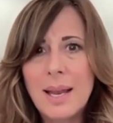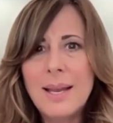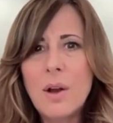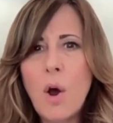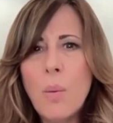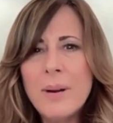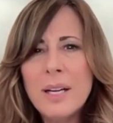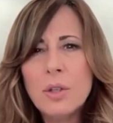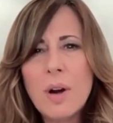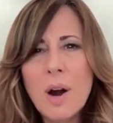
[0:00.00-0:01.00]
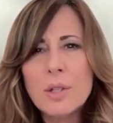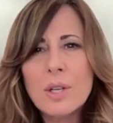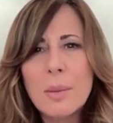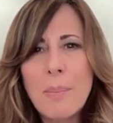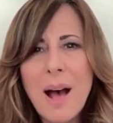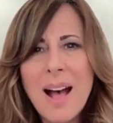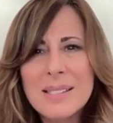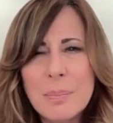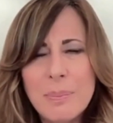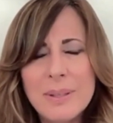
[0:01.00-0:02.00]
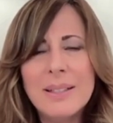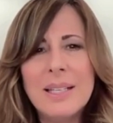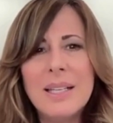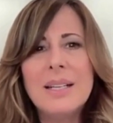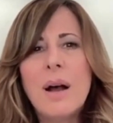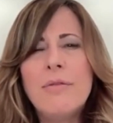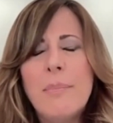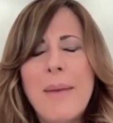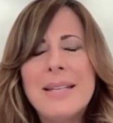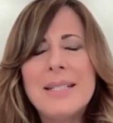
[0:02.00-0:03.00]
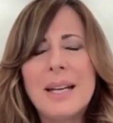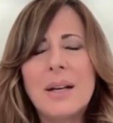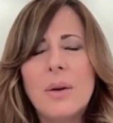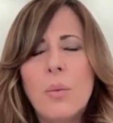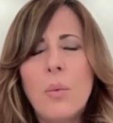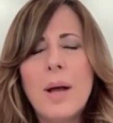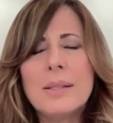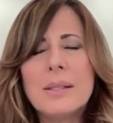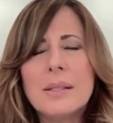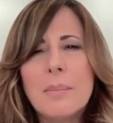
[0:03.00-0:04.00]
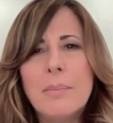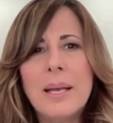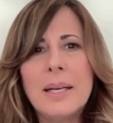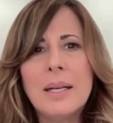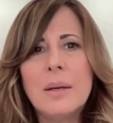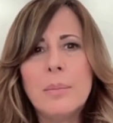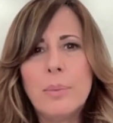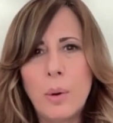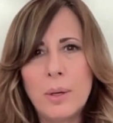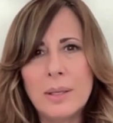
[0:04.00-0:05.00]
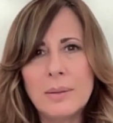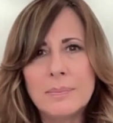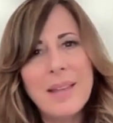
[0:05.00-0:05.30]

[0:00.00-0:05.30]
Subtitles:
and opening your heart to the possibility of mending what's been broken.